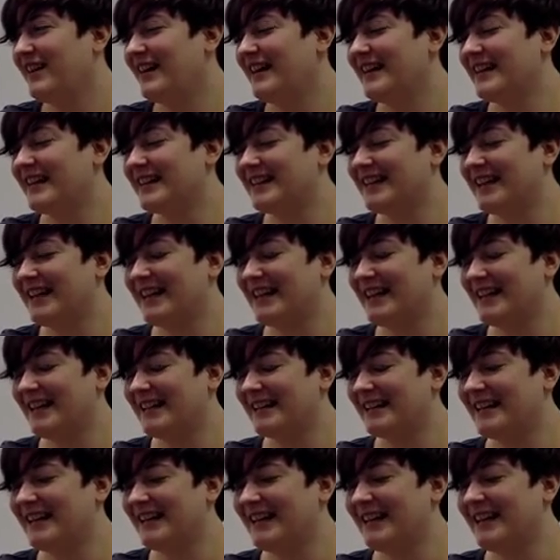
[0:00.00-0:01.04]
I get that.
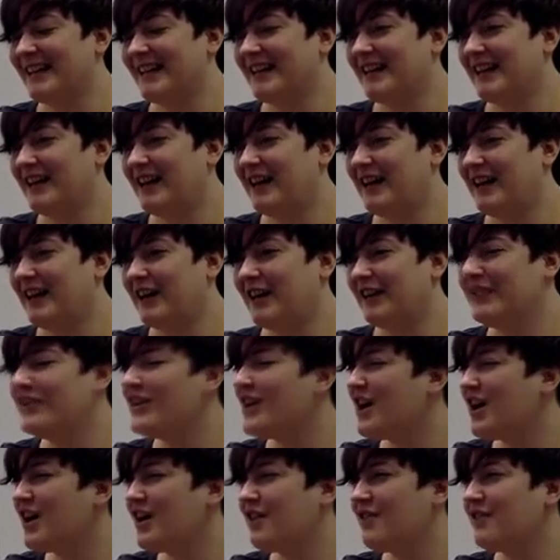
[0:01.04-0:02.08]

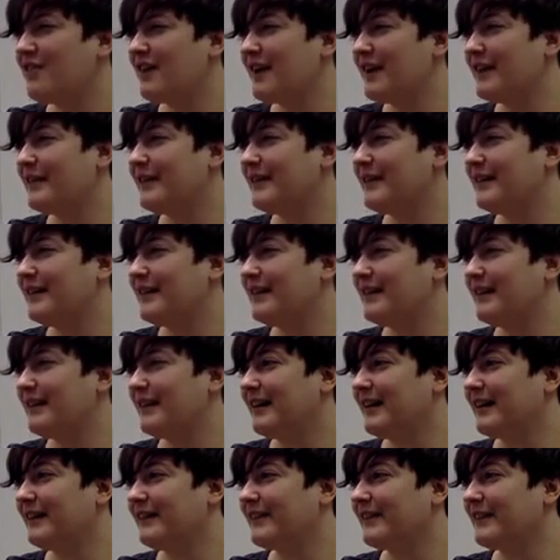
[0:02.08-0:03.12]
No, I mean,
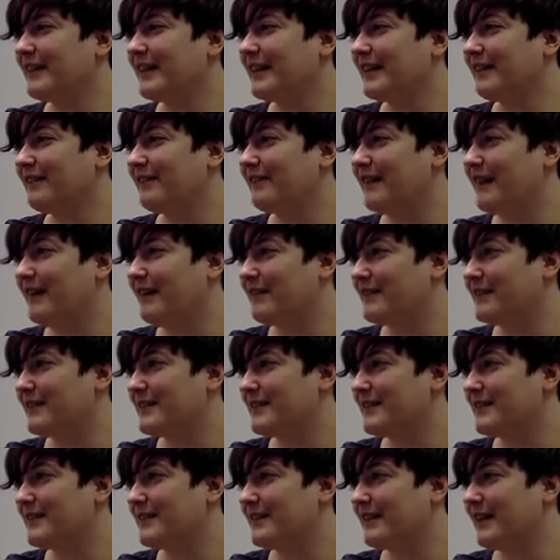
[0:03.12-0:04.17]
I feel like if that
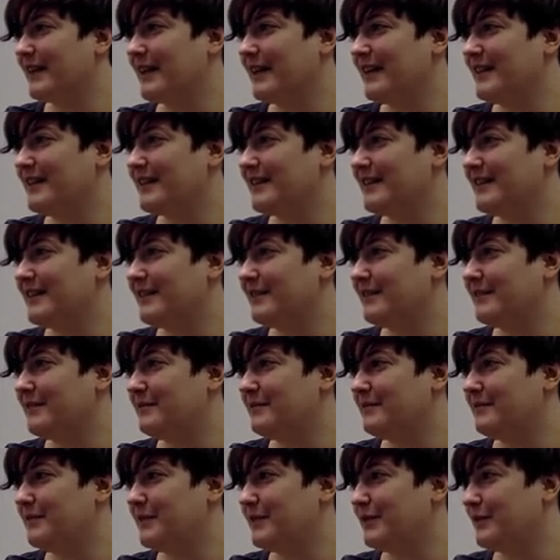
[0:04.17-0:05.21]
was the case, you'd
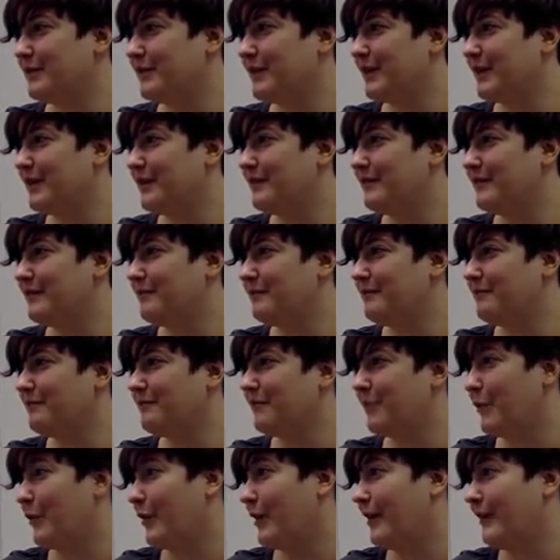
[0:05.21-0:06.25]
be doing it
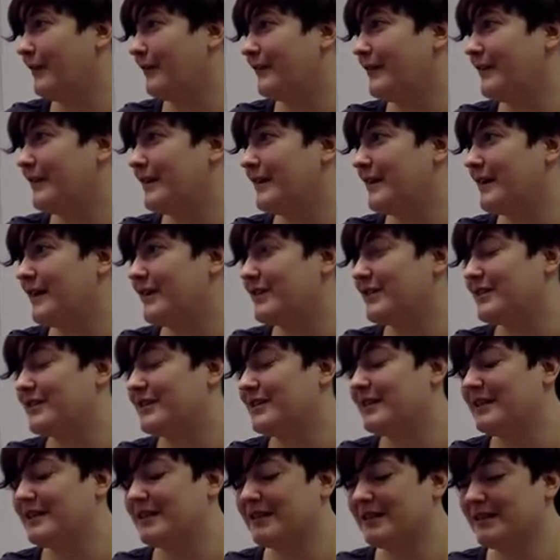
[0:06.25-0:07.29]
more often, and not just
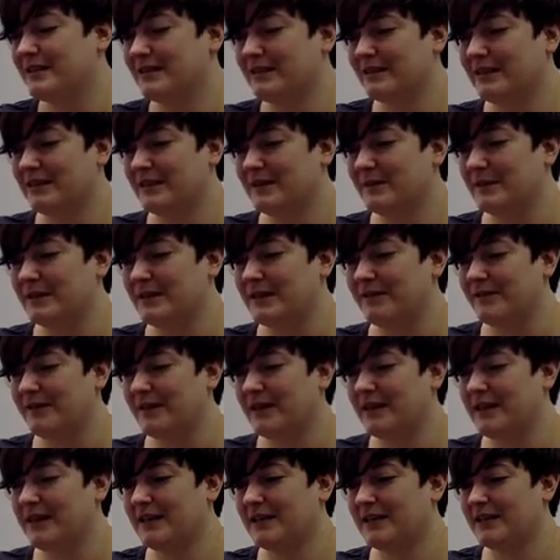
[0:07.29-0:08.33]
these
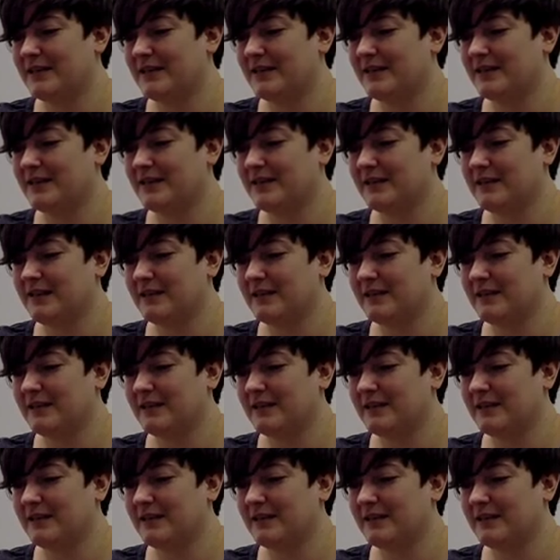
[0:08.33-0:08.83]
specific cases.